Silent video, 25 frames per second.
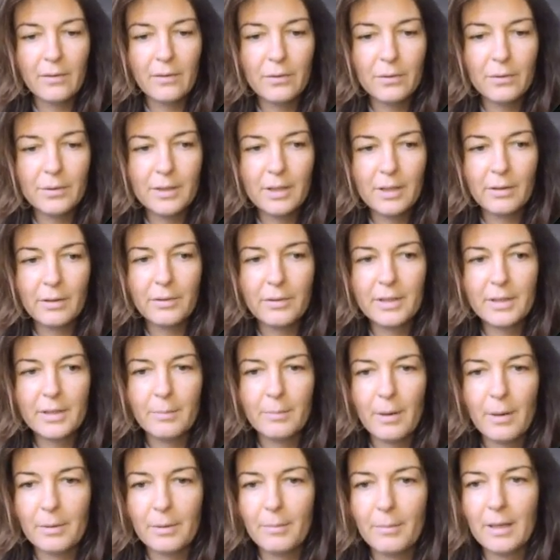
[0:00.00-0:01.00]
If you're serious
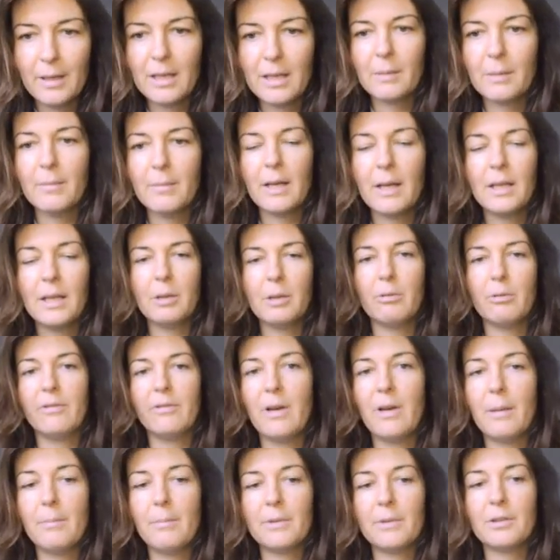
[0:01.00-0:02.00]
about making money with
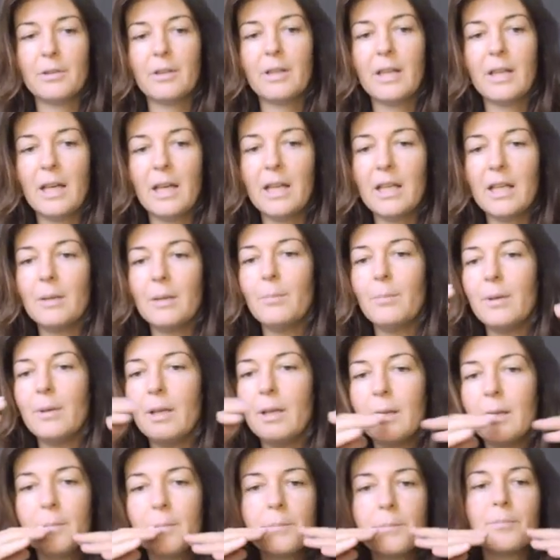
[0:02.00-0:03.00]
Amazon
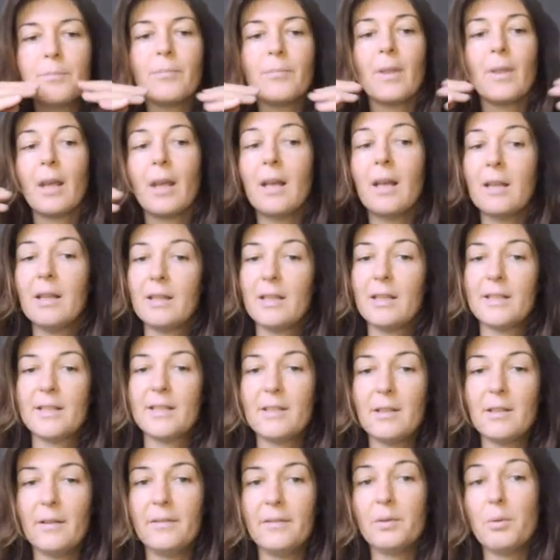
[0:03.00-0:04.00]
KDP, this
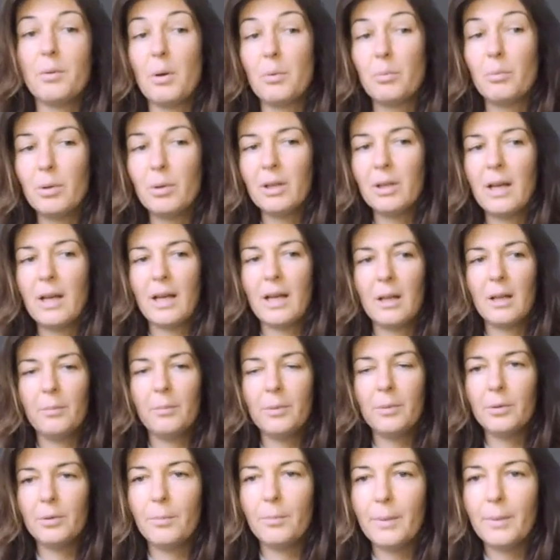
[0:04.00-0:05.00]
software will
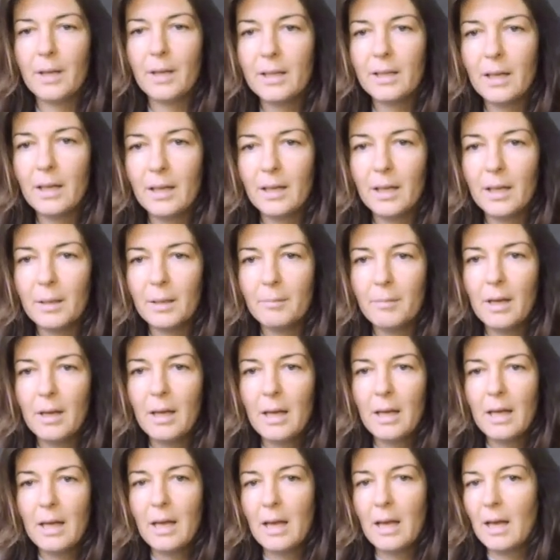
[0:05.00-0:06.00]
help you big time.
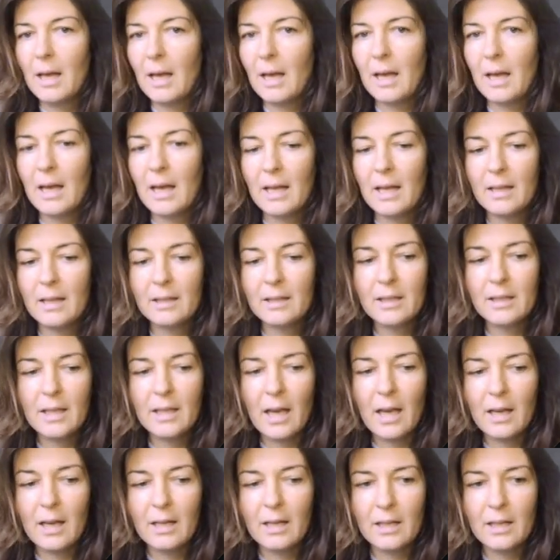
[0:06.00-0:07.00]
And
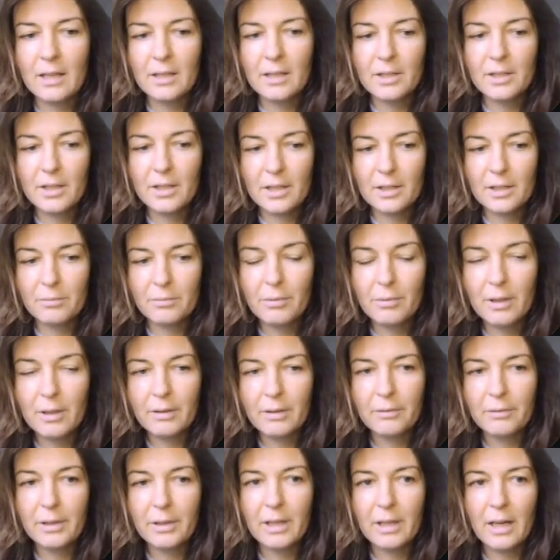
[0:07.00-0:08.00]
yeah, it's just
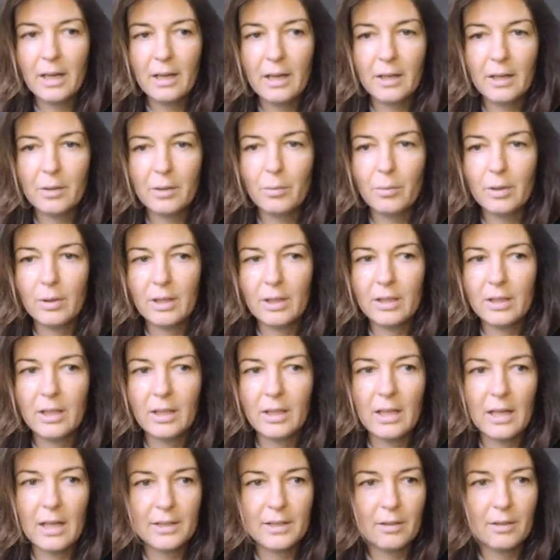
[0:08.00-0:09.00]
really, really high
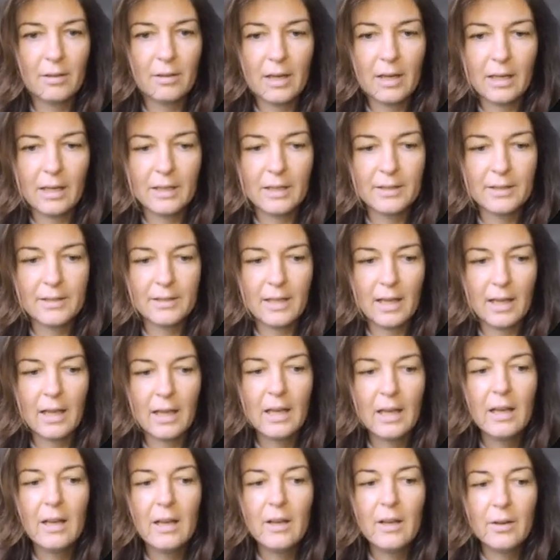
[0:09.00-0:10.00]
quality. That's all I can say.
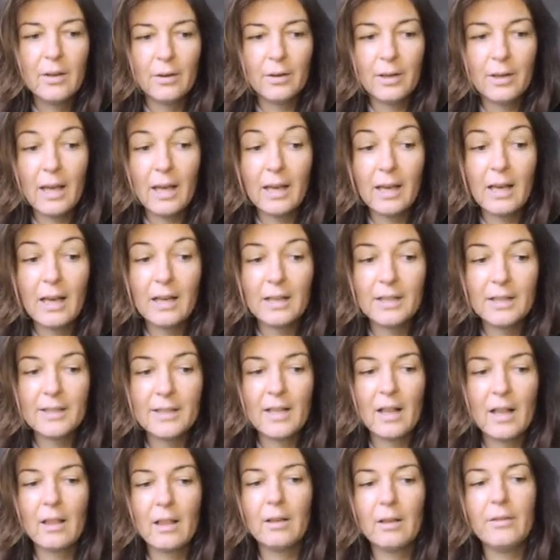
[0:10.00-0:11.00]
Okay,
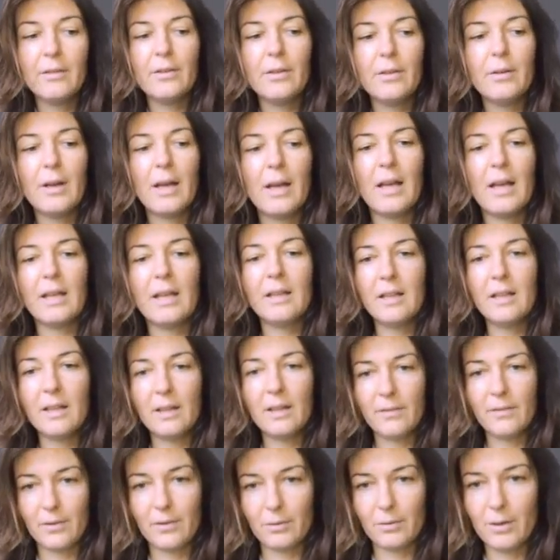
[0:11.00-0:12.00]
guys, love you and
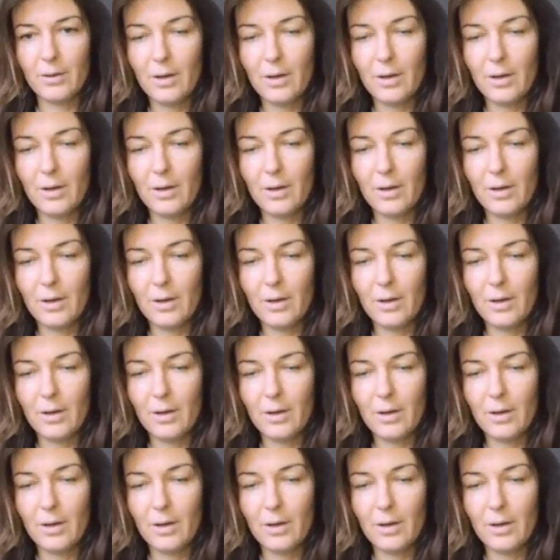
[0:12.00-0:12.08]
leave you.